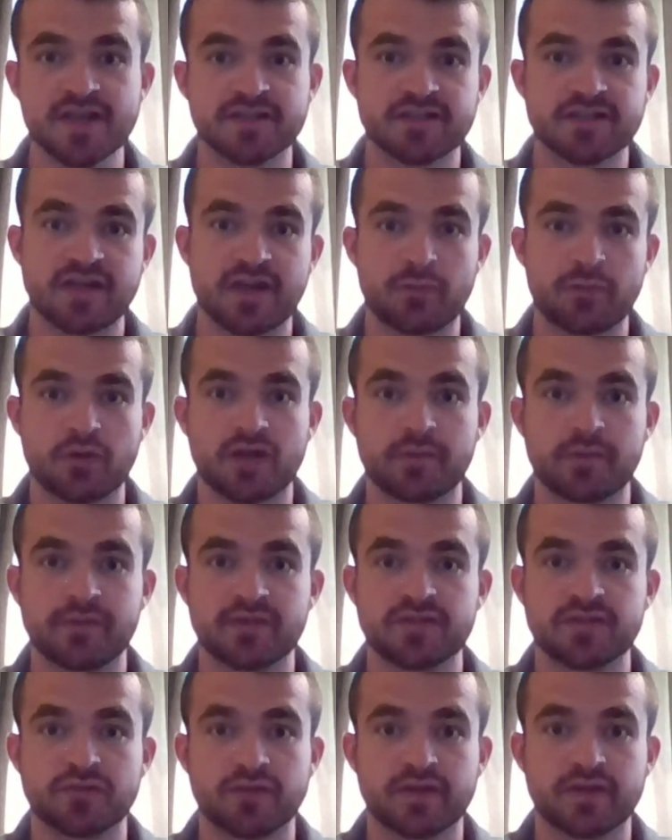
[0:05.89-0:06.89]
Today we're going to
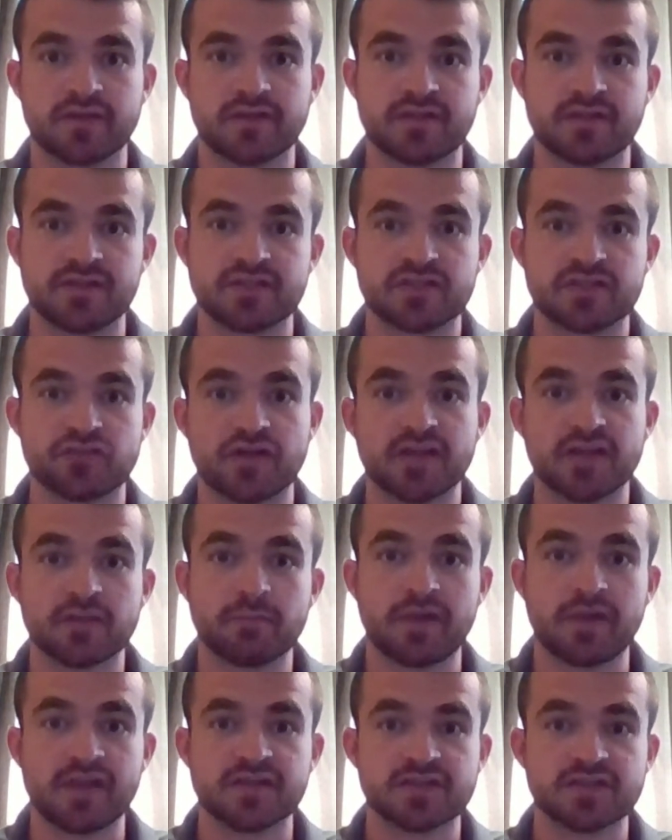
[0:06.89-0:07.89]
be doing the
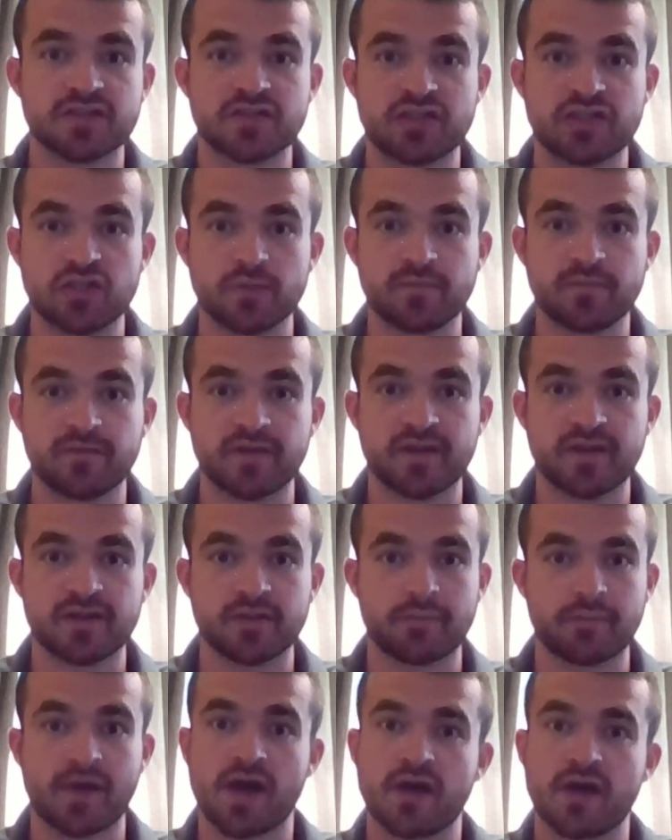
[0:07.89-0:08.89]
strength-based
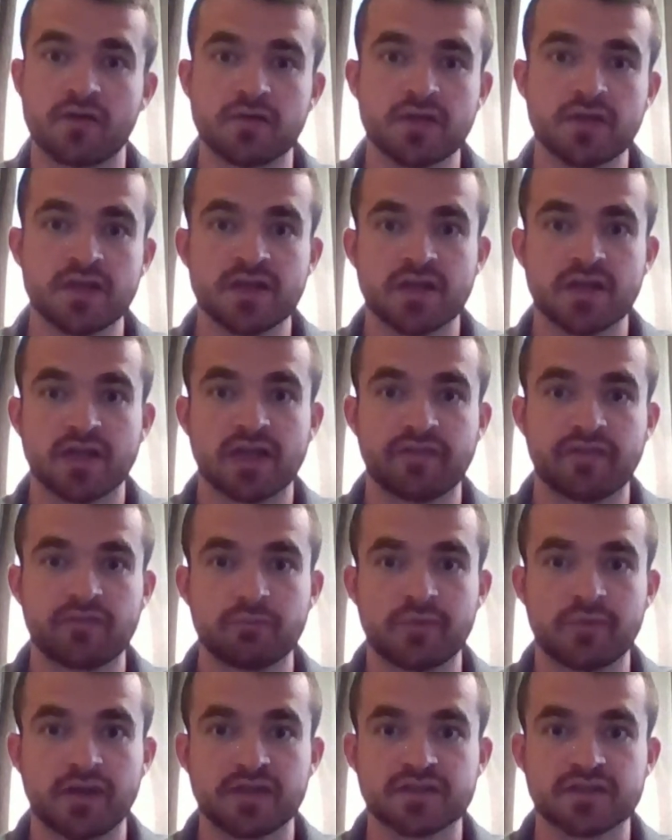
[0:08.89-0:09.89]
CubeFit, about
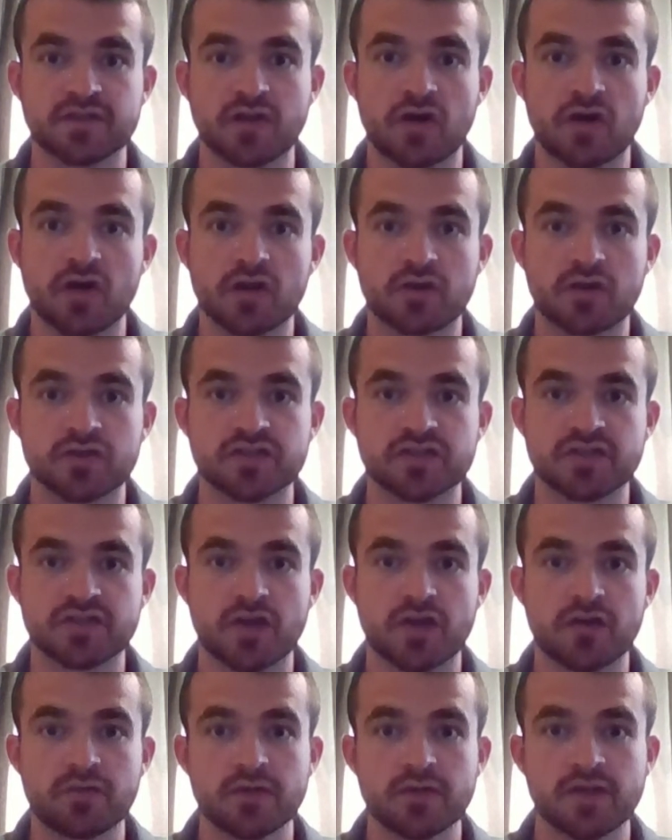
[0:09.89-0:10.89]
11 minutes long or
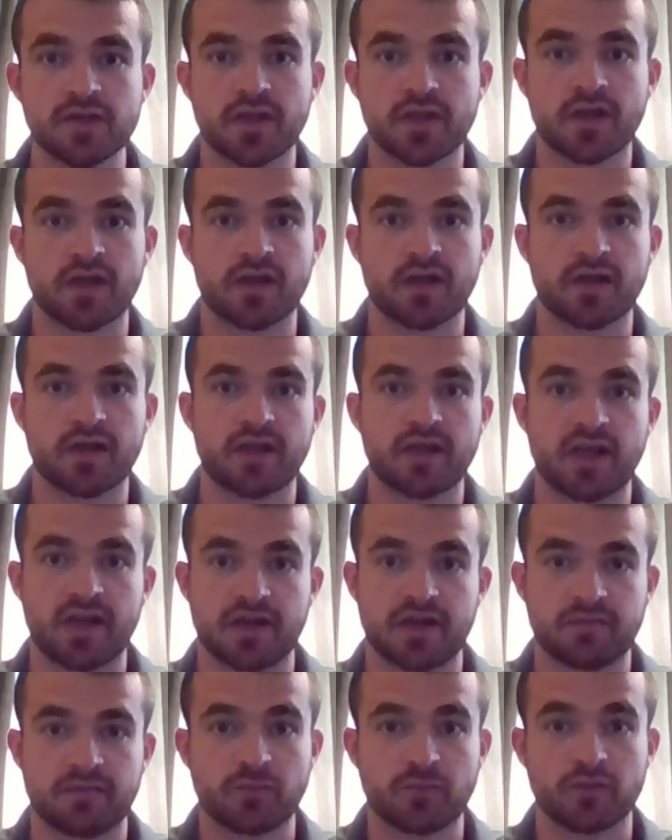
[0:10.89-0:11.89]
so. Uh,
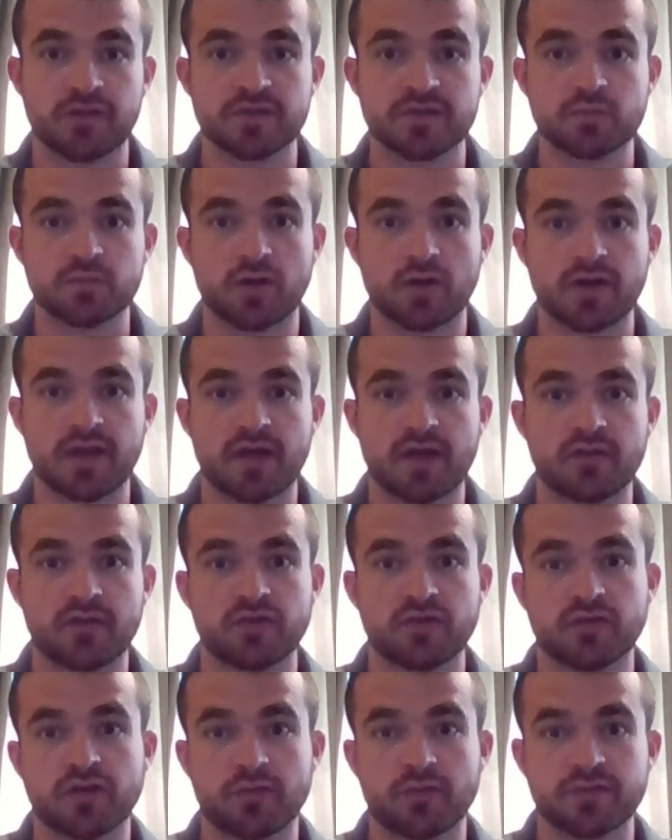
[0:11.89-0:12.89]
and for this workout,
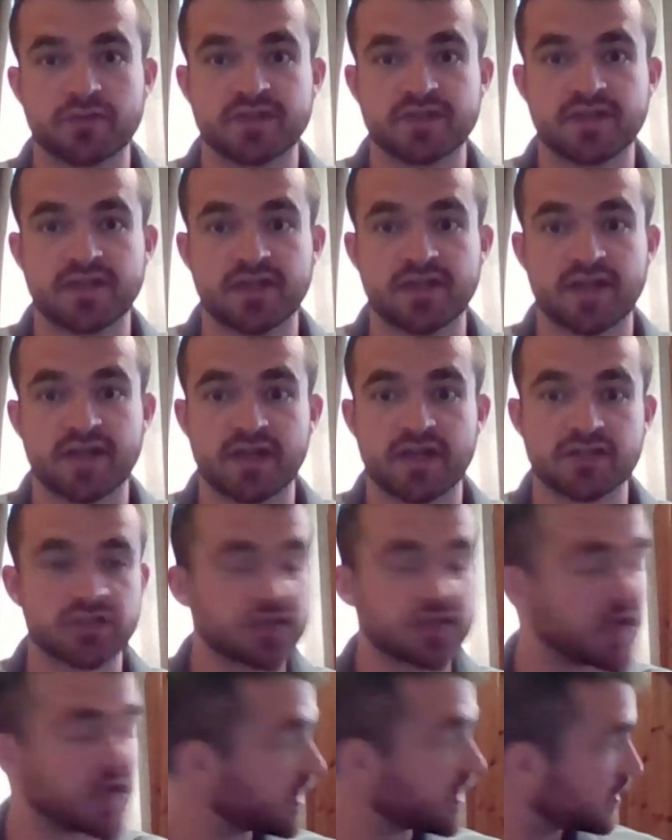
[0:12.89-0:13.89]
you're going to need a
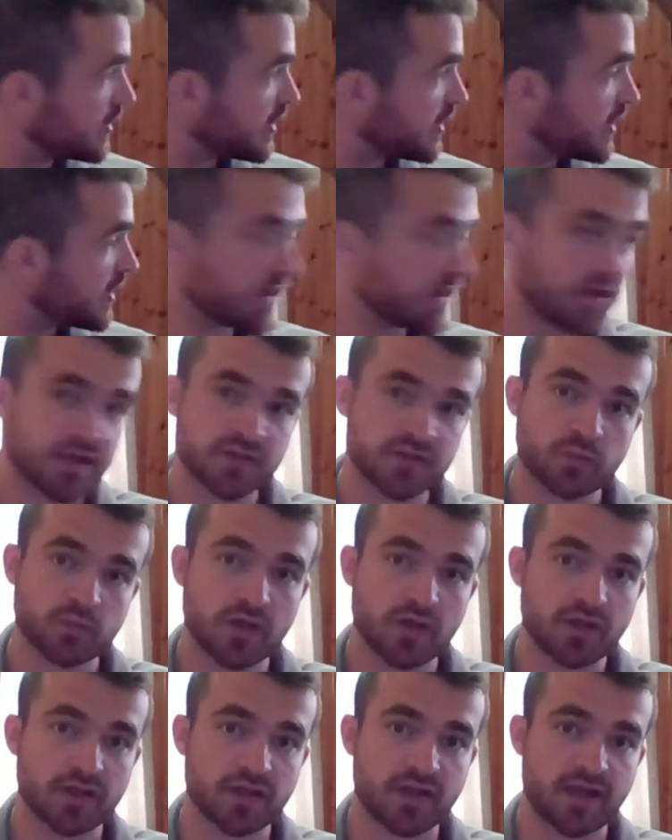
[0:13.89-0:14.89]
chair as
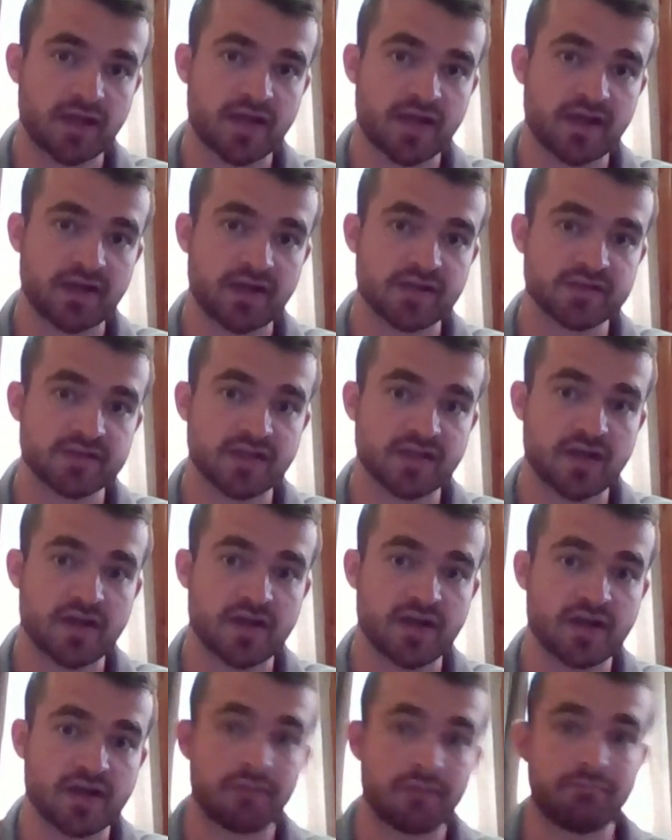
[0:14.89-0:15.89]
well as
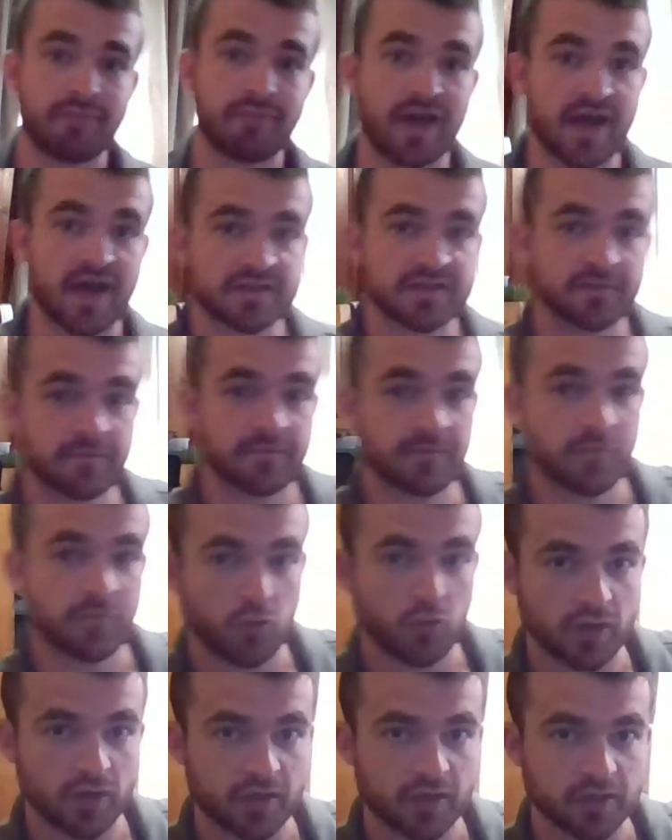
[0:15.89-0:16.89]
uh, a mat
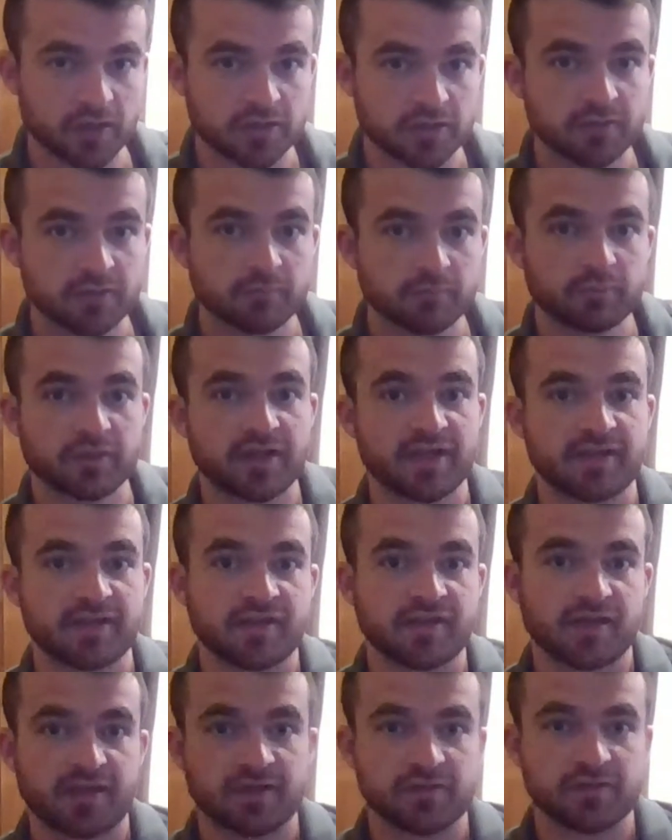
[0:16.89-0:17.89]
for
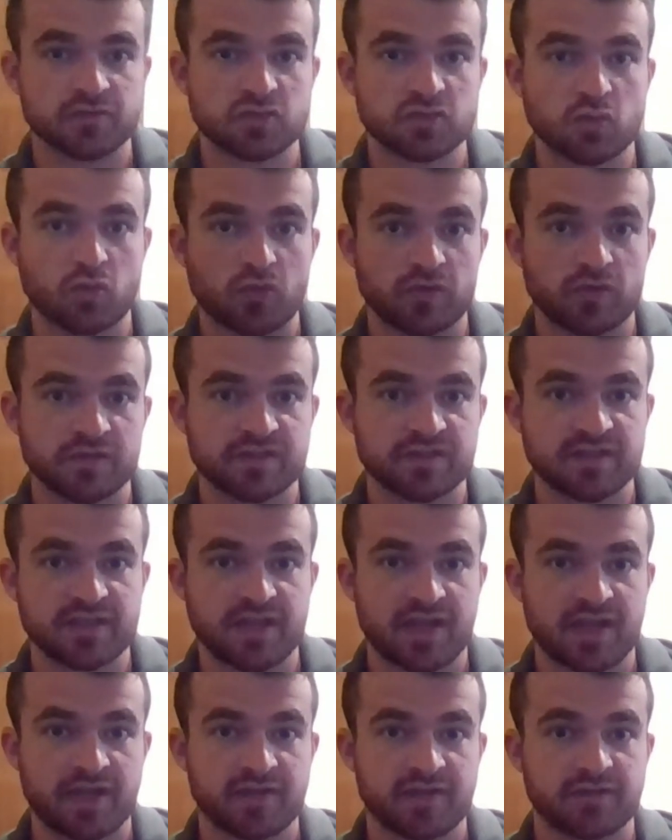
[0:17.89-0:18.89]
planking towards
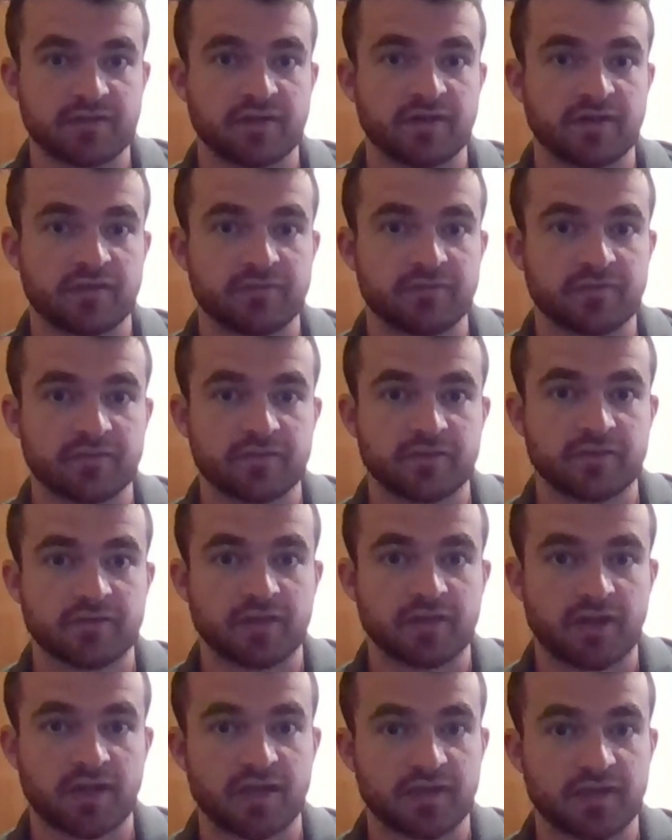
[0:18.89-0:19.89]
the end of
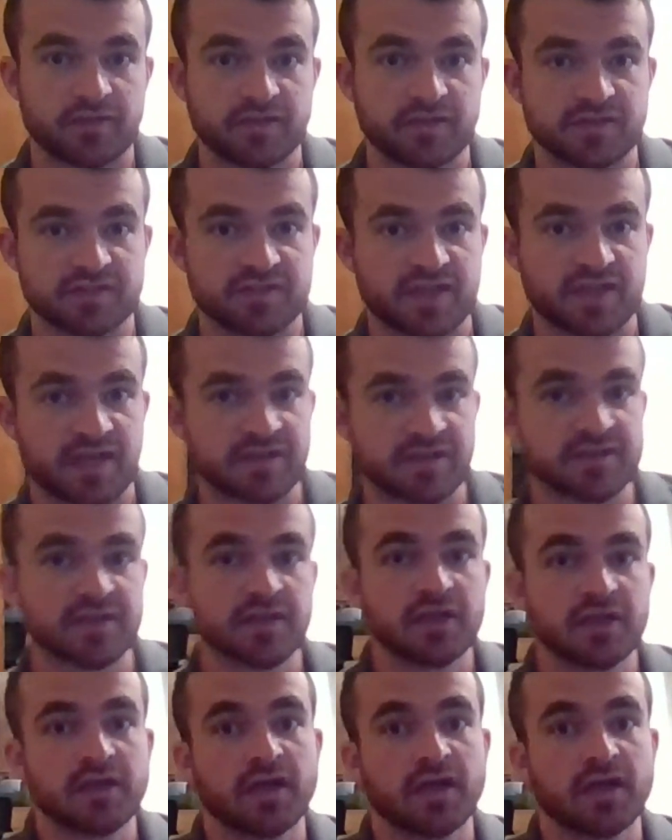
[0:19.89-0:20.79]
uh, the set.